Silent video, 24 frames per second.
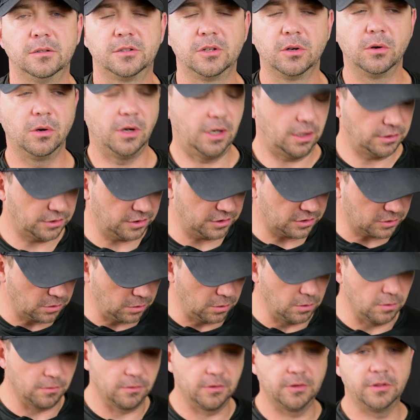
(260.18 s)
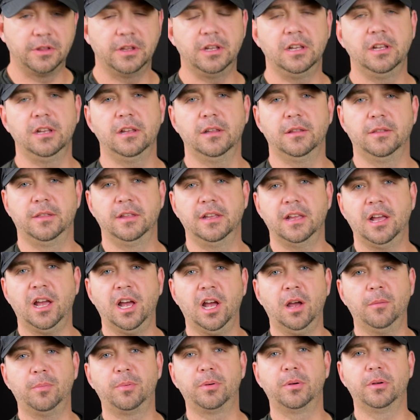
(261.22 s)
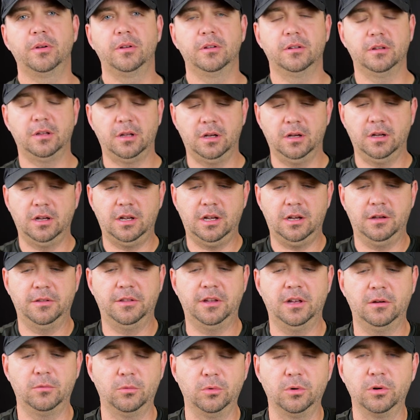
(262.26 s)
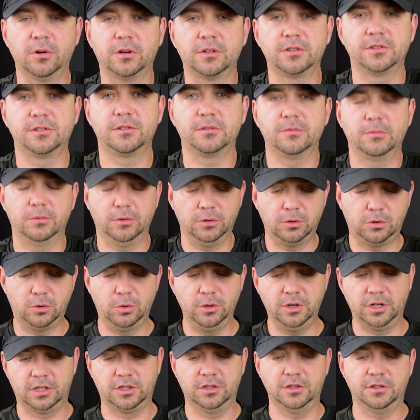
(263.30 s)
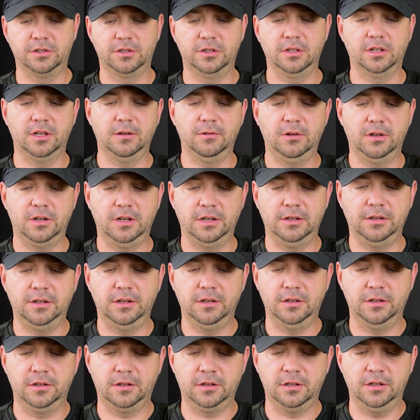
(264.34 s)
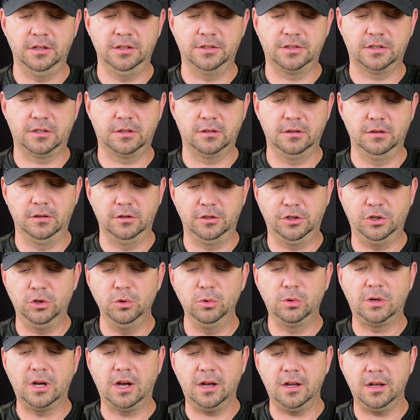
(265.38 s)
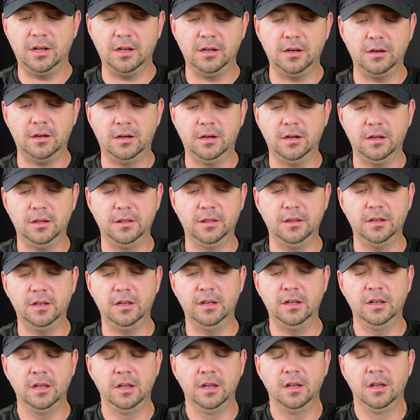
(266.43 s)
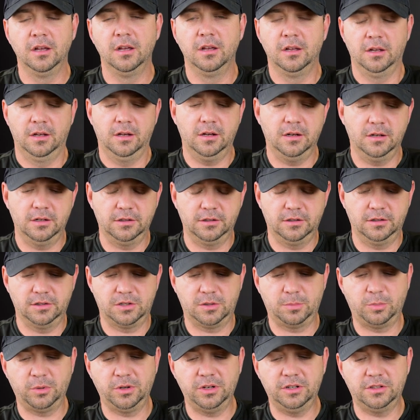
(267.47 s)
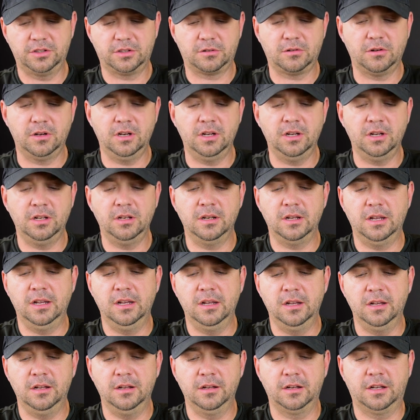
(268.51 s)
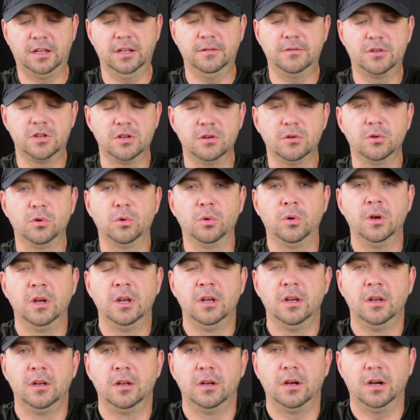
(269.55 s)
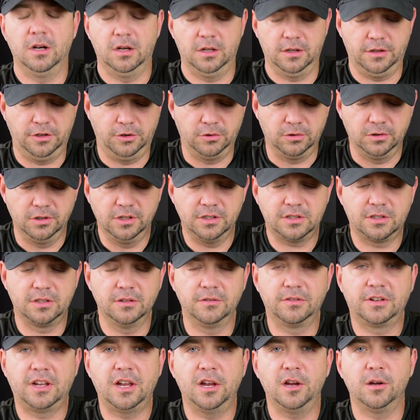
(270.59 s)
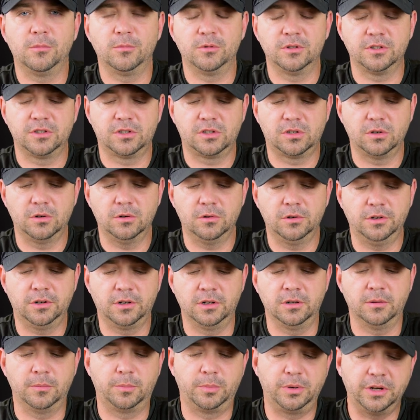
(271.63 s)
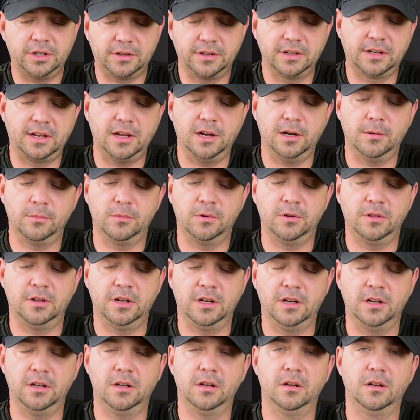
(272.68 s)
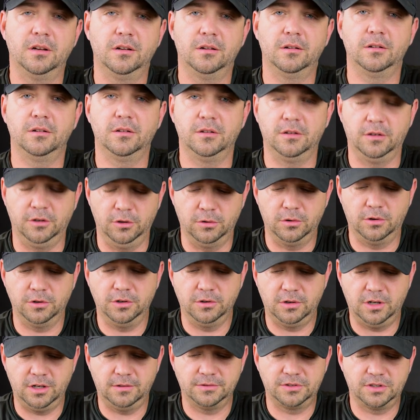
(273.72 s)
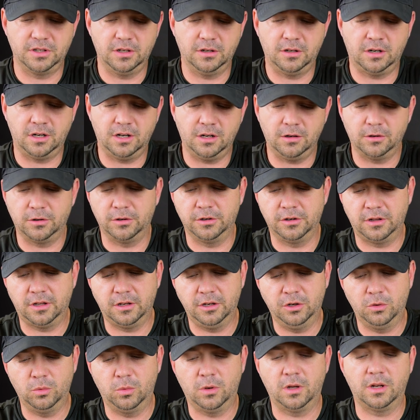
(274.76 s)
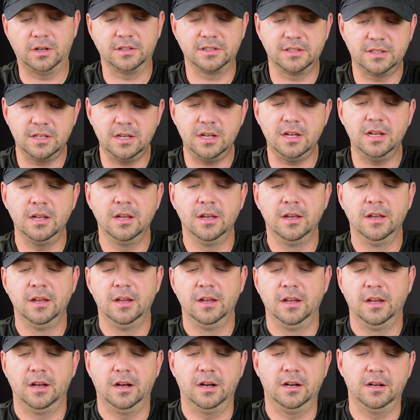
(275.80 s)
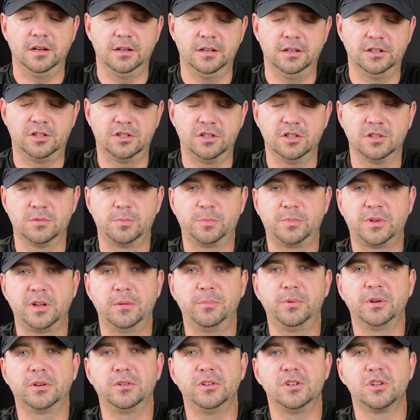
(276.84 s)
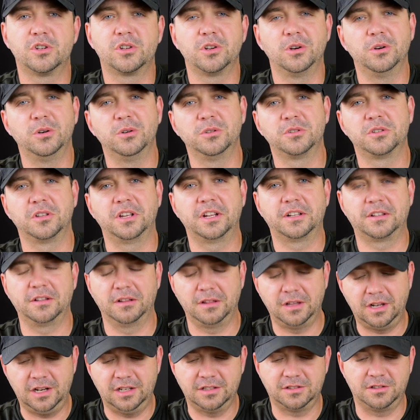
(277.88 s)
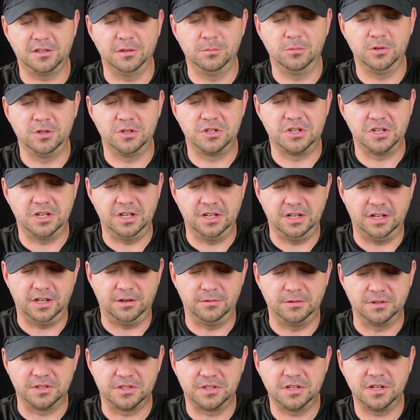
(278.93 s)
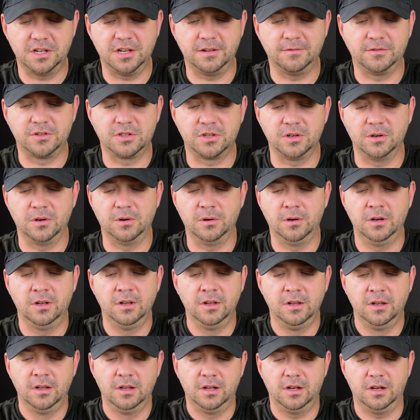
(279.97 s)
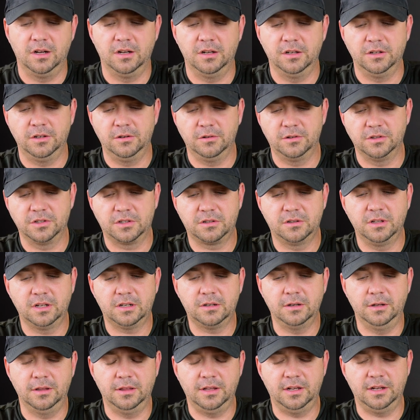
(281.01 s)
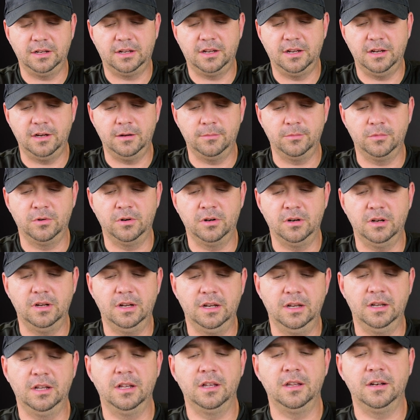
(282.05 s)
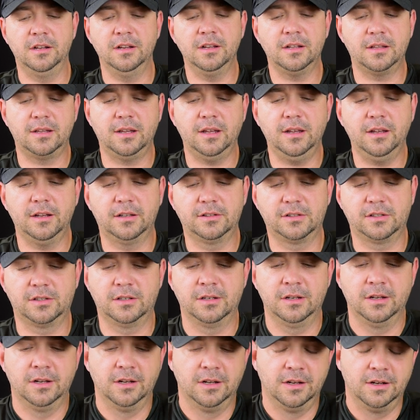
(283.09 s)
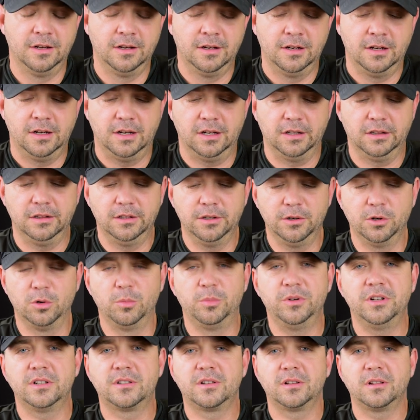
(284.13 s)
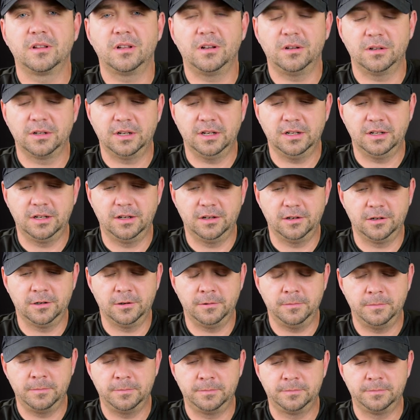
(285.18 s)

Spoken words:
So I'll just go over the app, how that works real quick, just to give you an idea. It's Yukon on the display screen, and it gives you your list of cameras. So you're going to pick the camera that you have set out or that you want to see. It just typically shows like the last image it had received. So you just click on that camera, and it takes a little bit to log in here.